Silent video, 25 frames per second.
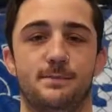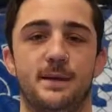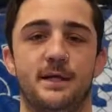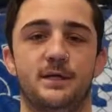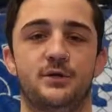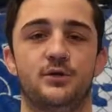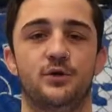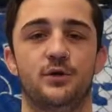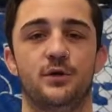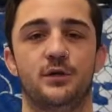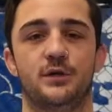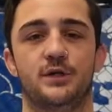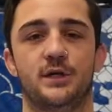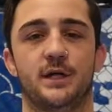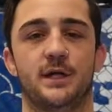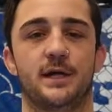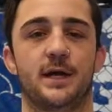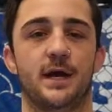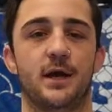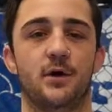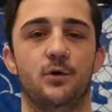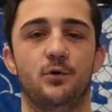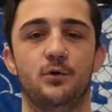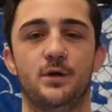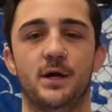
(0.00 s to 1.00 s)
Make sure to check
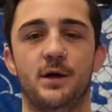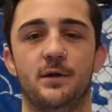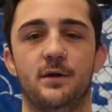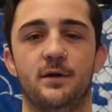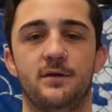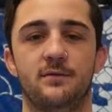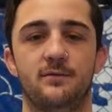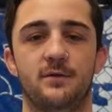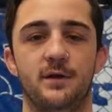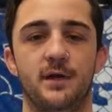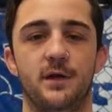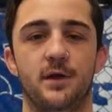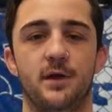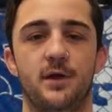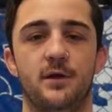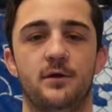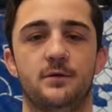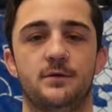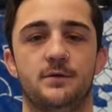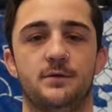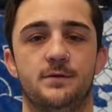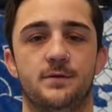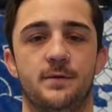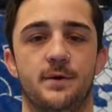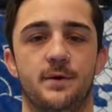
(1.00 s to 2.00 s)
out all our other
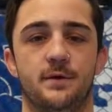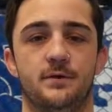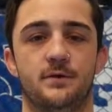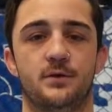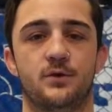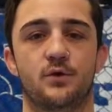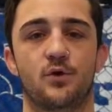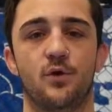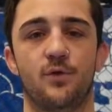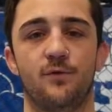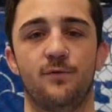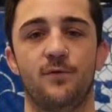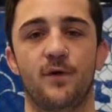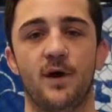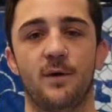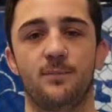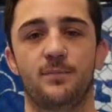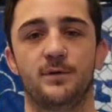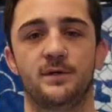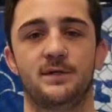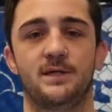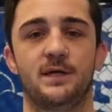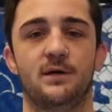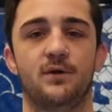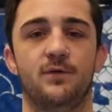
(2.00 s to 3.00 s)
videos. To score
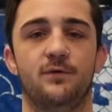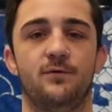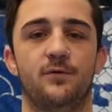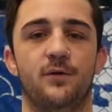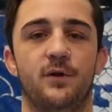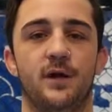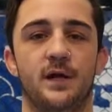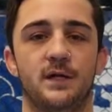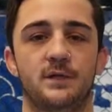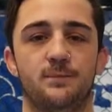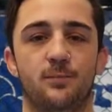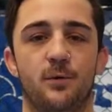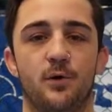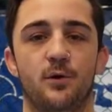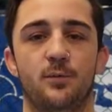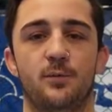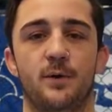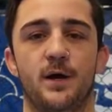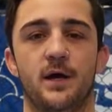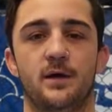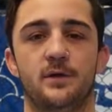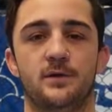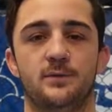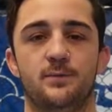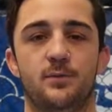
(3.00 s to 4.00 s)
5% off your next bulk
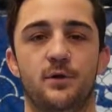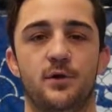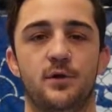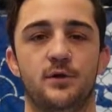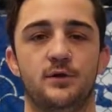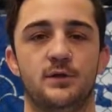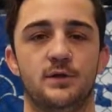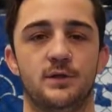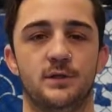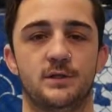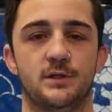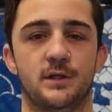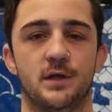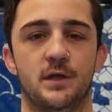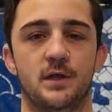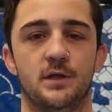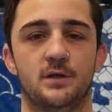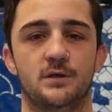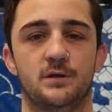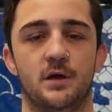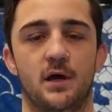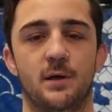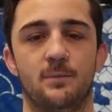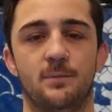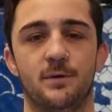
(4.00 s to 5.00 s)
powders purchase,
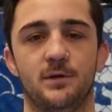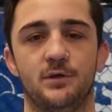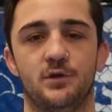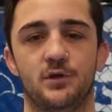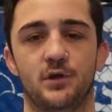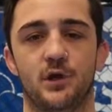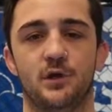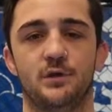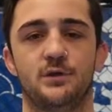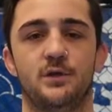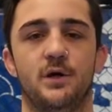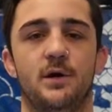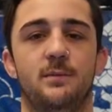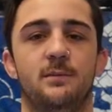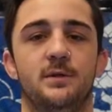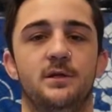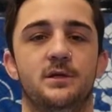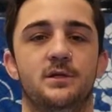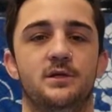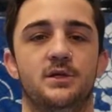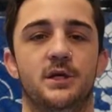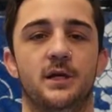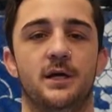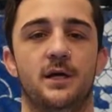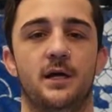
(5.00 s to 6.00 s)
type in Showtime at
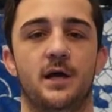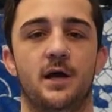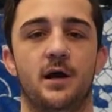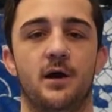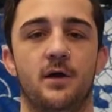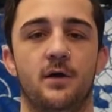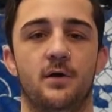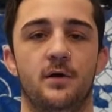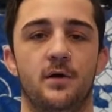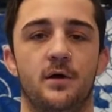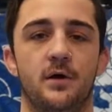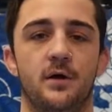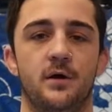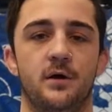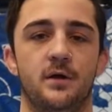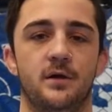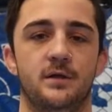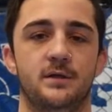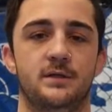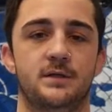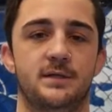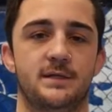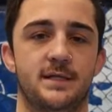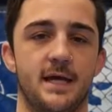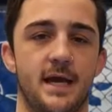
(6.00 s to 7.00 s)
the checkout.
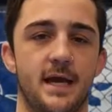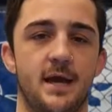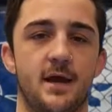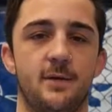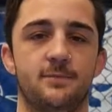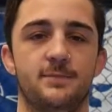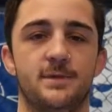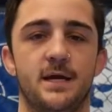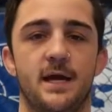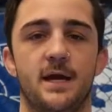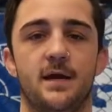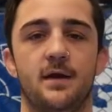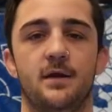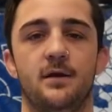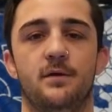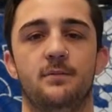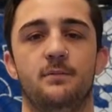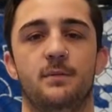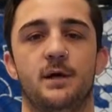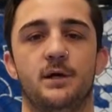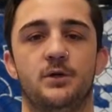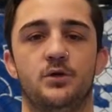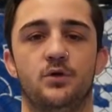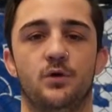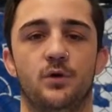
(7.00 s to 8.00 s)
To stay updated,
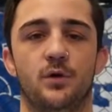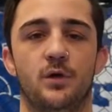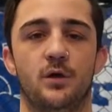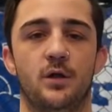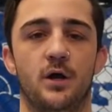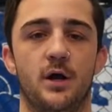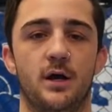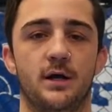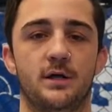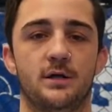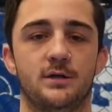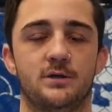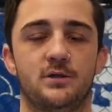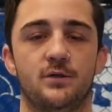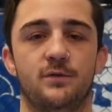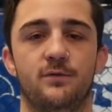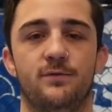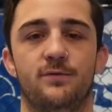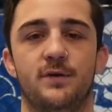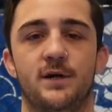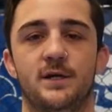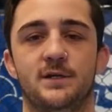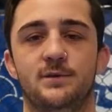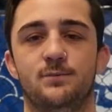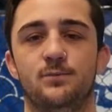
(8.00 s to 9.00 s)
make sure to like us on
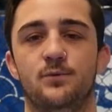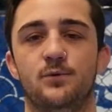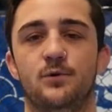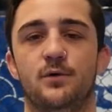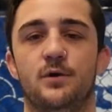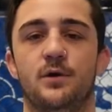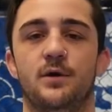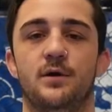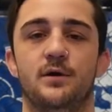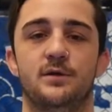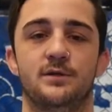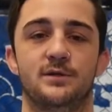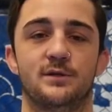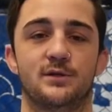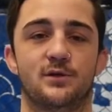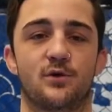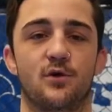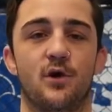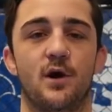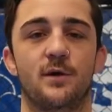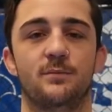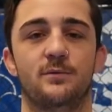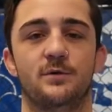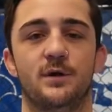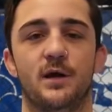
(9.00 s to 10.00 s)
Facebook,
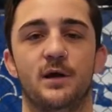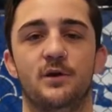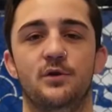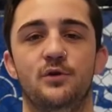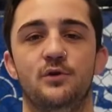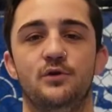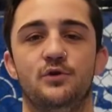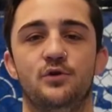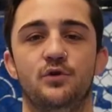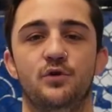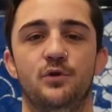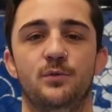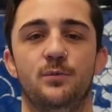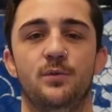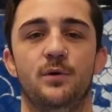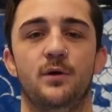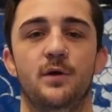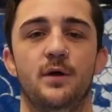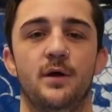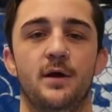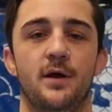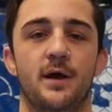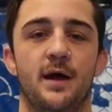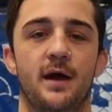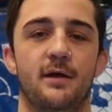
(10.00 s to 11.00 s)
subscribe to our YouTube,
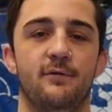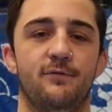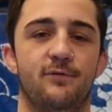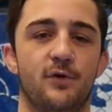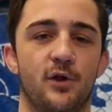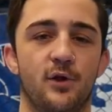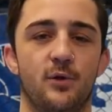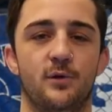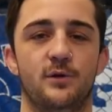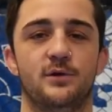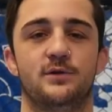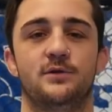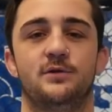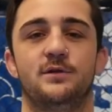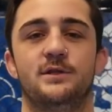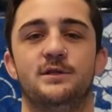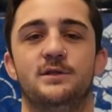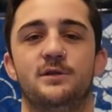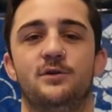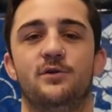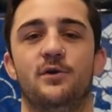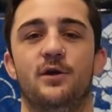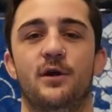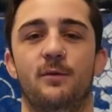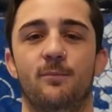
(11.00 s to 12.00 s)
and follow us on
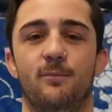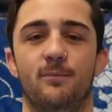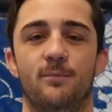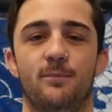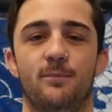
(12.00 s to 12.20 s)
Instagram.